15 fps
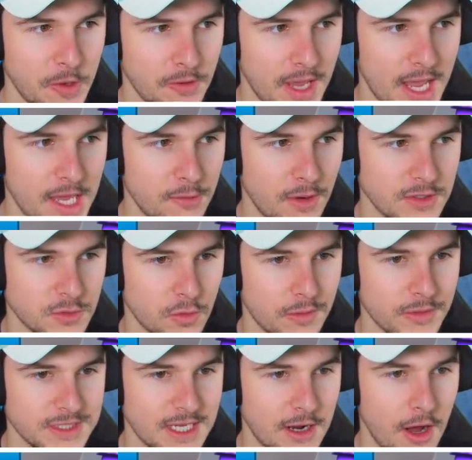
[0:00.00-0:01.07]
okay, anyways, we're
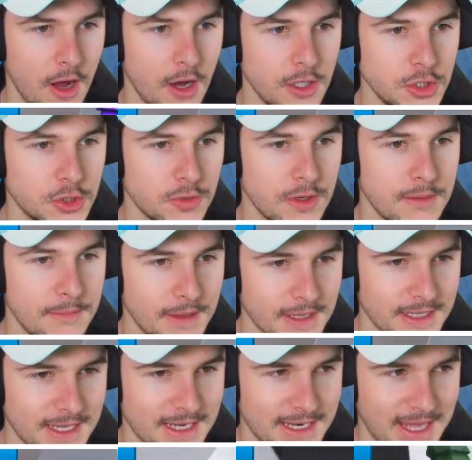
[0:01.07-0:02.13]
almost at 100
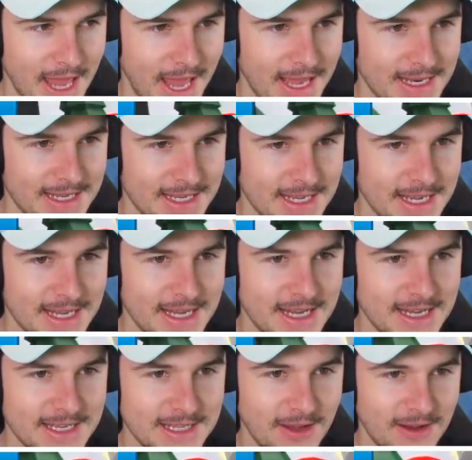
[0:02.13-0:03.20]
million candy. Yo,